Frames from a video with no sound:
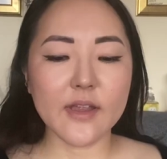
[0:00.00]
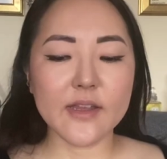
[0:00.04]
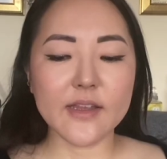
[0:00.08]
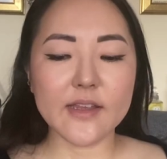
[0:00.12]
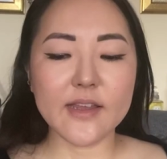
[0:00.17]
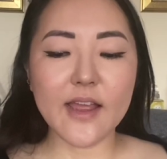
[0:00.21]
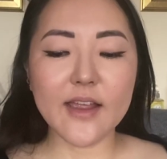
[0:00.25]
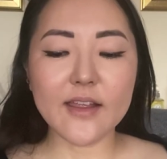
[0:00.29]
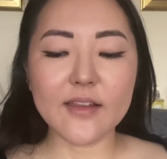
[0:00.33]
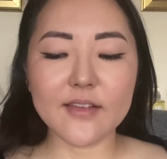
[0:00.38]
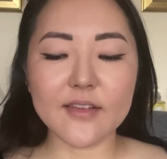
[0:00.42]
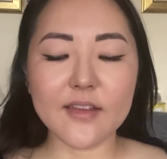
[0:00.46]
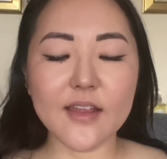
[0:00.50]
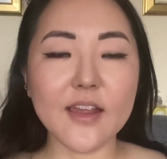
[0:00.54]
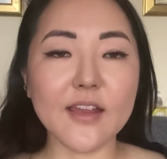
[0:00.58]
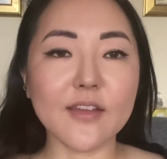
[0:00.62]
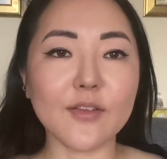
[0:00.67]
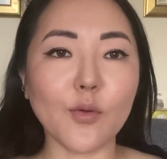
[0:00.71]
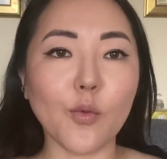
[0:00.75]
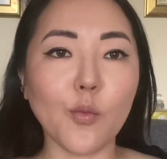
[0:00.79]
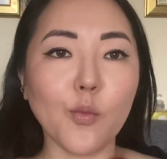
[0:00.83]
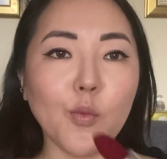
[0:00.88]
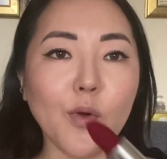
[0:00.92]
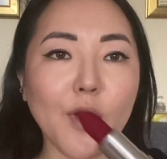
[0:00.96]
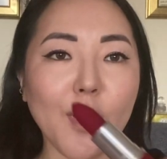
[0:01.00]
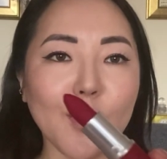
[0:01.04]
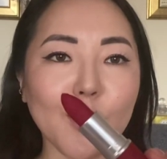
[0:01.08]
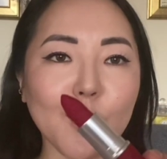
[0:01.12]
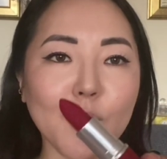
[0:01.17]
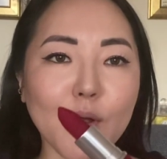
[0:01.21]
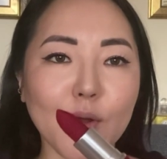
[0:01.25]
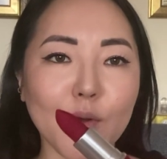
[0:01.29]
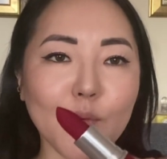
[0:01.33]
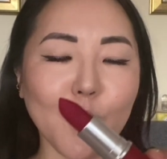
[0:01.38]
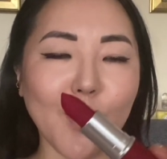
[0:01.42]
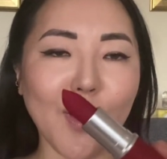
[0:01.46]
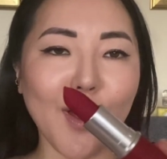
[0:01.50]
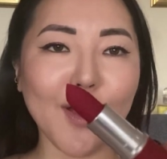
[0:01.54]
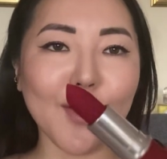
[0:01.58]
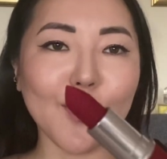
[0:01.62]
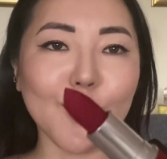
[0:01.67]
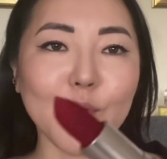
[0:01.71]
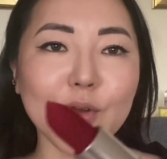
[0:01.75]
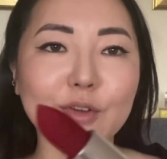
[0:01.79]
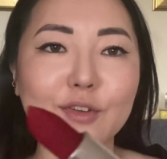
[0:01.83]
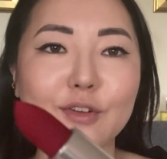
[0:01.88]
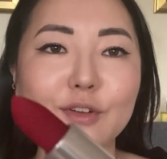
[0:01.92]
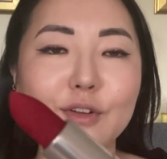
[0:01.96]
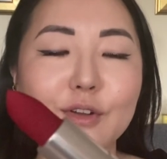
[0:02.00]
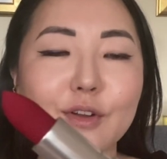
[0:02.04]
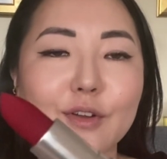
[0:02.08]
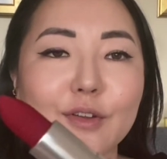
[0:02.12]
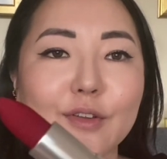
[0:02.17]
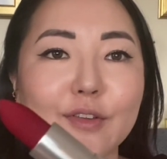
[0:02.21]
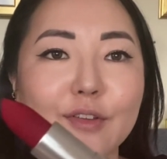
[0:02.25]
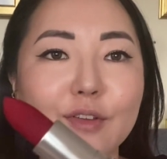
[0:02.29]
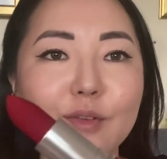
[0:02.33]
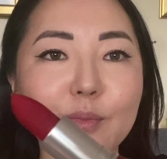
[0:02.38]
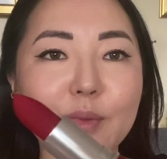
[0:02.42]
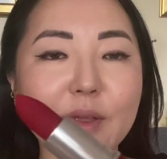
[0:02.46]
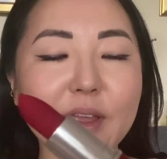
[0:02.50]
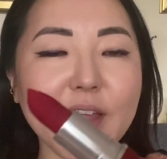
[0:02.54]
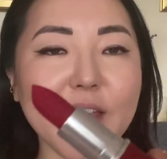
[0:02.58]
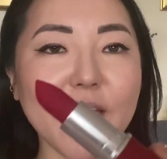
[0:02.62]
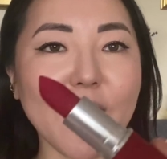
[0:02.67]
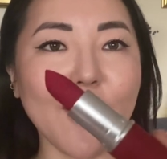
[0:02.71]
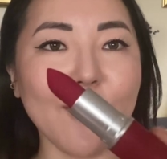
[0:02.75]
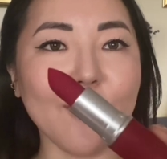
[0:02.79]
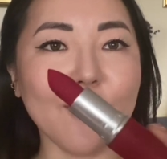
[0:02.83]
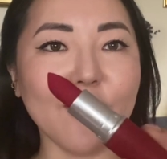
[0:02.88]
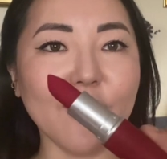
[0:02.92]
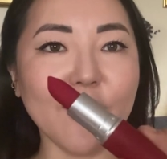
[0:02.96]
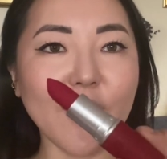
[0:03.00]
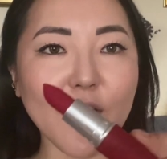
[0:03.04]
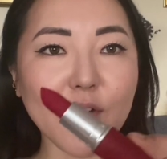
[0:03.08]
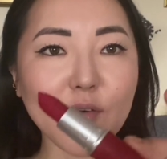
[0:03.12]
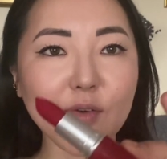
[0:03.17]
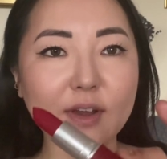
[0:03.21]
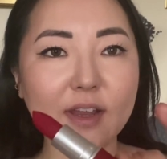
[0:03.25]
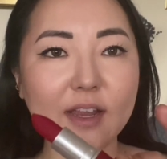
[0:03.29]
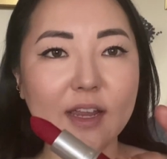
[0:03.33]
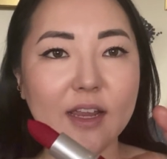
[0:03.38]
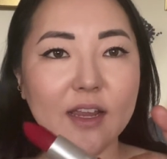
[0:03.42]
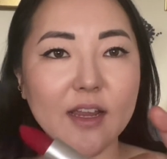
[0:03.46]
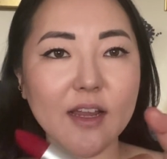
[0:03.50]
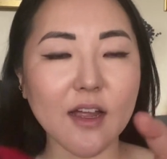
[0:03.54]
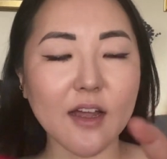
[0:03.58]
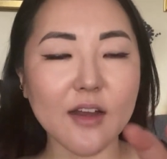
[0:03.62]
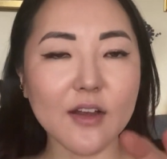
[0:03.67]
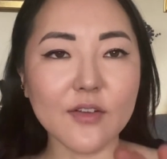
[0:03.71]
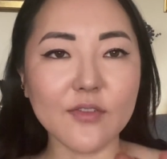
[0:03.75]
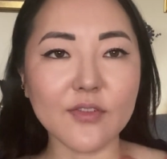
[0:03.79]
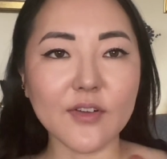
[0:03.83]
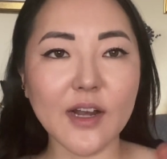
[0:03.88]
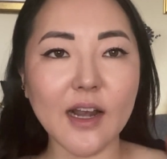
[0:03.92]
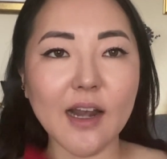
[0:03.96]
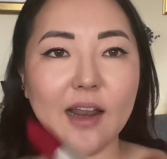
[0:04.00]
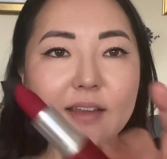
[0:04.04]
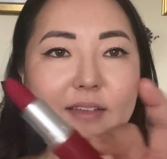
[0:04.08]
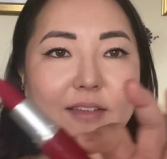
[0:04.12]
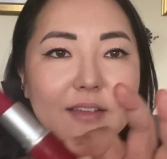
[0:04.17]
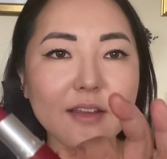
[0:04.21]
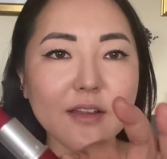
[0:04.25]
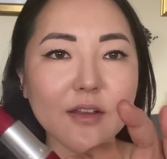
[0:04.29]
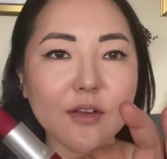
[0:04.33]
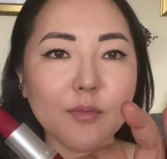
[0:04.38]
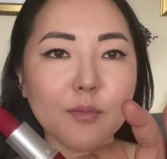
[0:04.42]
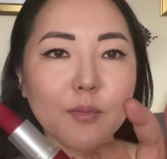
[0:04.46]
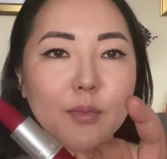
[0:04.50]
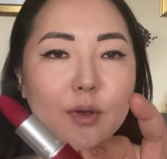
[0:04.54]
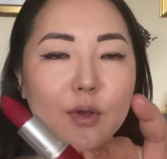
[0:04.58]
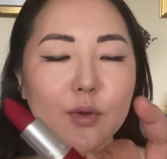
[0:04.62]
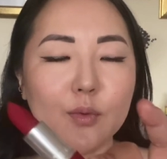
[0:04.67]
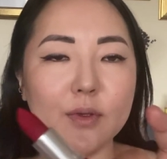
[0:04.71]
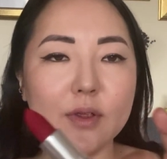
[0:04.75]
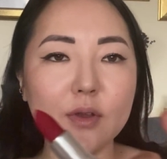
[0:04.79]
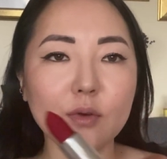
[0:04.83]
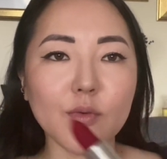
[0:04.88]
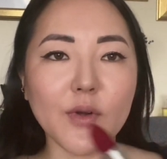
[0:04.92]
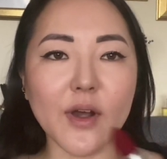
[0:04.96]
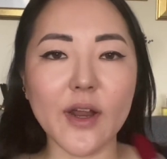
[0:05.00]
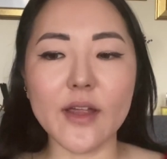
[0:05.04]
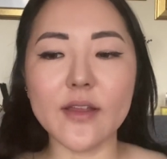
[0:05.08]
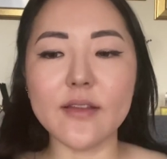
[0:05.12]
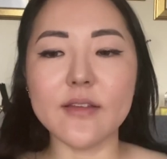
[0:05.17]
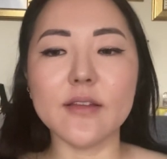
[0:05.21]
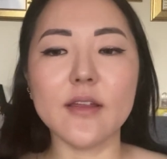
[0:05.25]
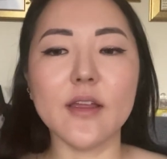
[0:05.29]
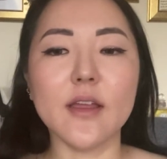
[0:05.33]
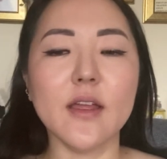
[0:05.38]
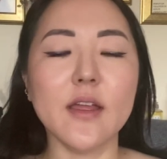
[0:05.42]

Next is Werk, Werk, Werk, which looks to be a very kind of classic bluey red.